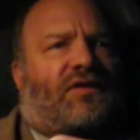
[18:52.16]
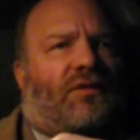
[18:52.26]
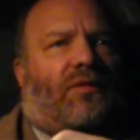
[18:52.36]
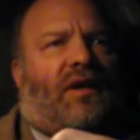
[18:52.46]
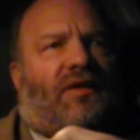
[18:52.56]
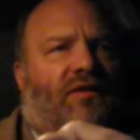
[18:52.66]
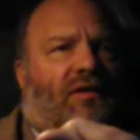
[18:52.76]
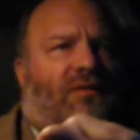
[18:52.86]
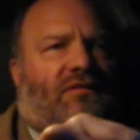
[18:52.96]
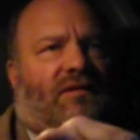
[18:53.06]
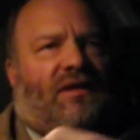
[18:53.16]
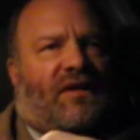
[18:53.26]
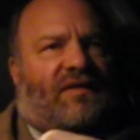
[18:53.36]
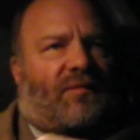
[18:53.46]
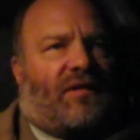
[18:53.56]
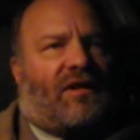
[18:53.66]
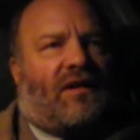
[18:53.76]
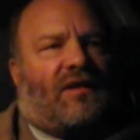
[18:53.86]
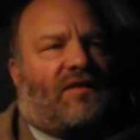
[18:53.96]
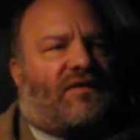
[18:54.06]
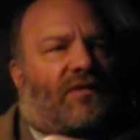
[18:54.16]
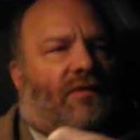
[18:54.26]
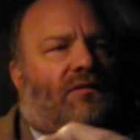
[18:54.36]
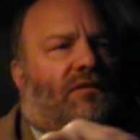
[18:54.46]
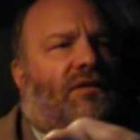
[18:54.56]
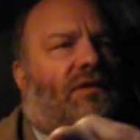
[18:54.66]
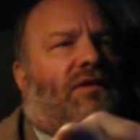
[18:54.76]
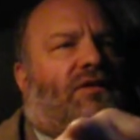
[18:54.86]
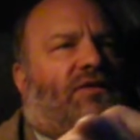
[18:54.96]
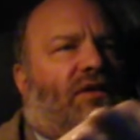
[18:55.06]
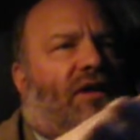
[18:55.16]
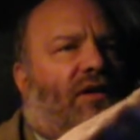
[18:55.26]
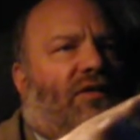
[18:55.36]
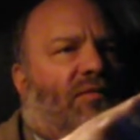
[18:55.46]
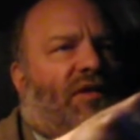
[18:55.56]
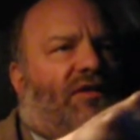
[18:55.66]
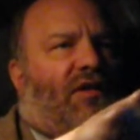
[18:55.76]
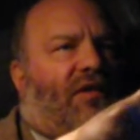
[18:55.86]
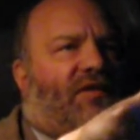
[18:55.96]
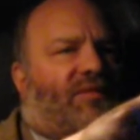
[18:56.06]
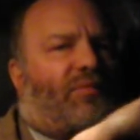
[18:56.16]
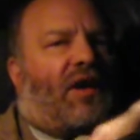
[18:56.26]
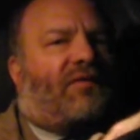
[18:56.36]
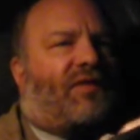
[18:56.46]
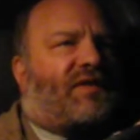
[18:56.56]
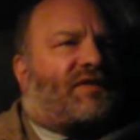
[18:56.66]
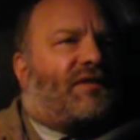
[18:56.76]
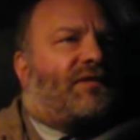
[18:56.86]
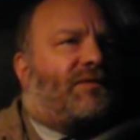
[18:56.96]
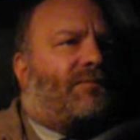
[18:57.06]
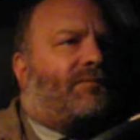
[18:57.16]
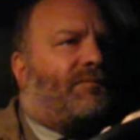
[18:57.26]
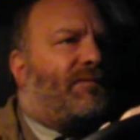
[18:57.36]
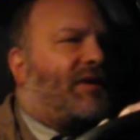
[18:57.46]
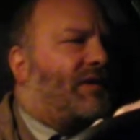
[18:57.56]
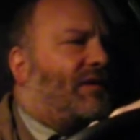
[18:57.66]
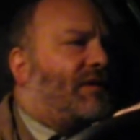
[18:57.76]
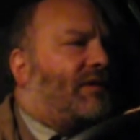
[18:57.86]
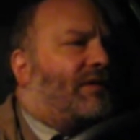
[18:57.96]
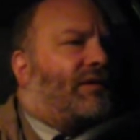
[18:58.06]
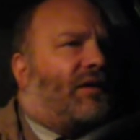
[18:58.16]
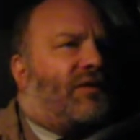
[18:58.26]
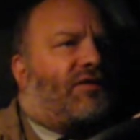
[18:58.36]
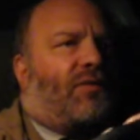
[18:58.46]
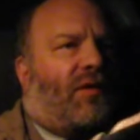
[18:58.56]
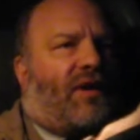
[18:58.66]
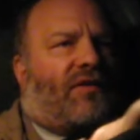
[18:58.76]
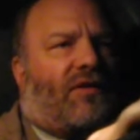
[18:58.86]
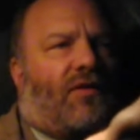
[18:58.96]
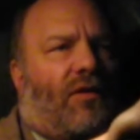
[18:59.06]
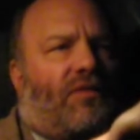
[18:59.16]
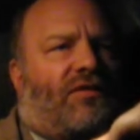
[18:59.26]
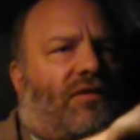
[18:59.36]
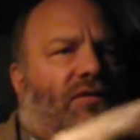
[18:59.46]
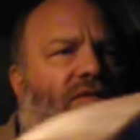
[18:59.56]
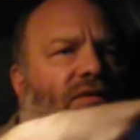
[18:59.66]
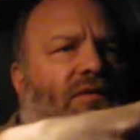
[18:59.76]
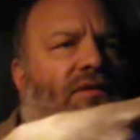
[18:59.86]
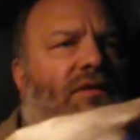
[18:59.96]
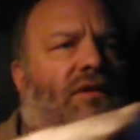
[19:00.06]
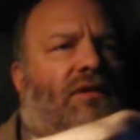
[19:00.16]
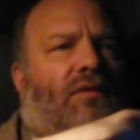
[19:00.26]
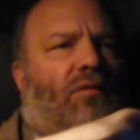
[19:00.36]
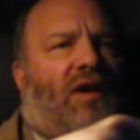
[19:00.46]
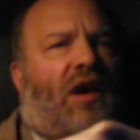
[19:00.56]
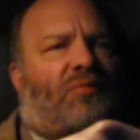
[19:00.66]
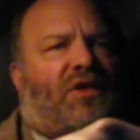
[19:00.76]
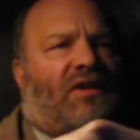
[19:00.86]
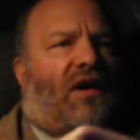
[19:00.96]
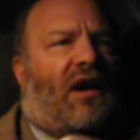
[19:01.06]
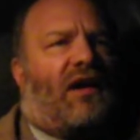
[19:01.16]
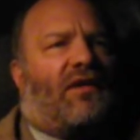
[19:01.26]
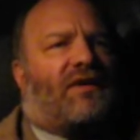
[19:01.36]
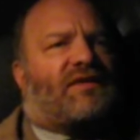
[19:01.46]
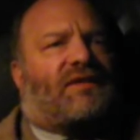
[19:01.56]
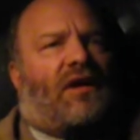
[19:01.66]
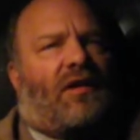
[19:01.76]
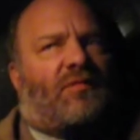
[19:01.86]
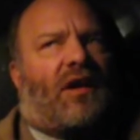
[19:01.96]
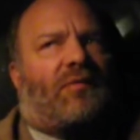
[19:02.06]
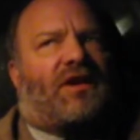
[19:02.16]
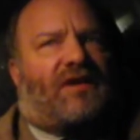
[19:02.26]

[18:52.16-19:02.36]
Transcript: she wanted to get something to eat, so she got her McDonald's breakfast, and then she wanted to go to way up in the Highlands. Now, I'm coming